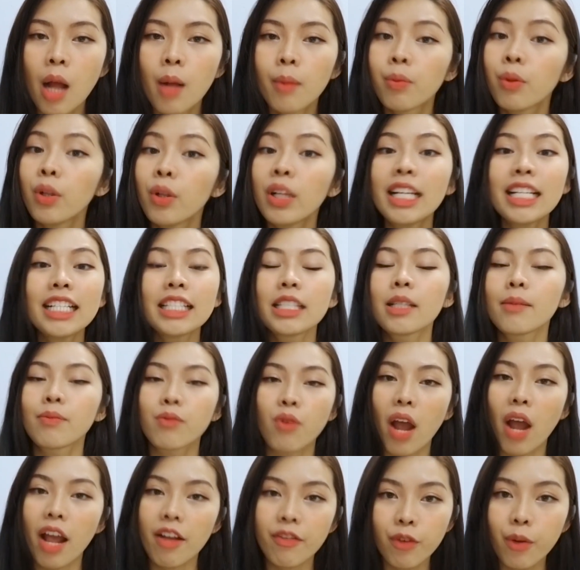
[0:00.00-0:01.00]
please
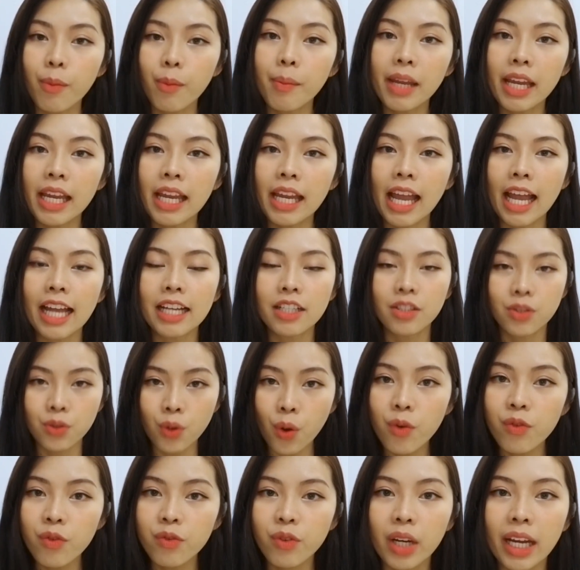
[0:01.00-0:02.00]
subscribe for me and
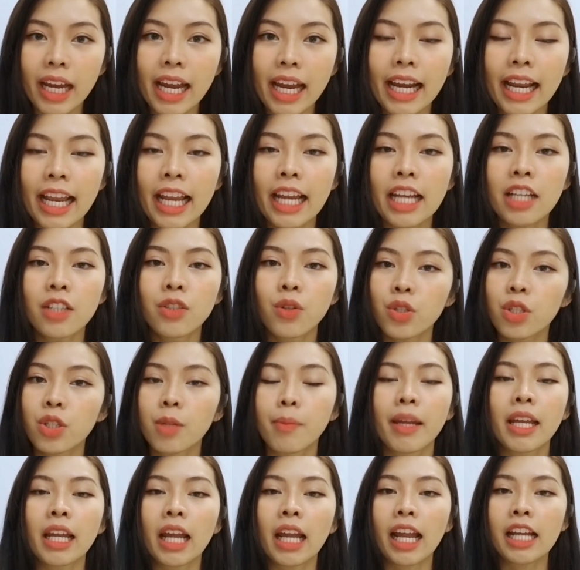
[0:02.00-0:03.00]
don't forget hit
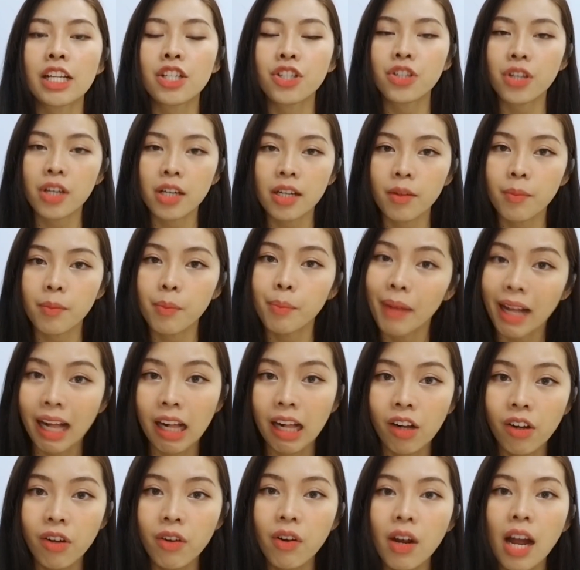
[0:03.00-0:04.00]
notification
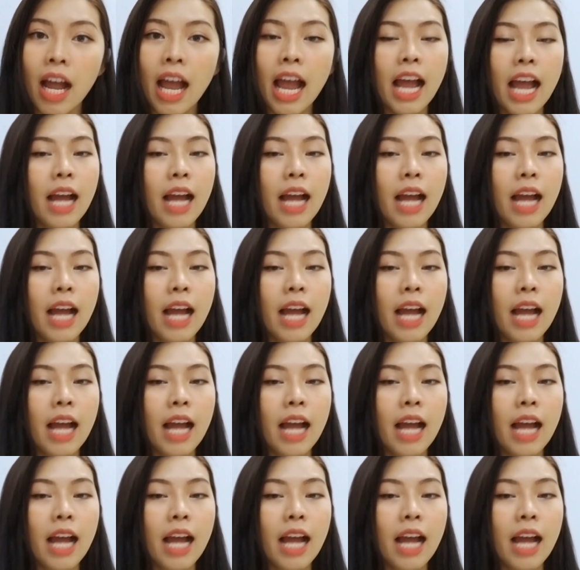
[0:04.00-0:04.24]
bell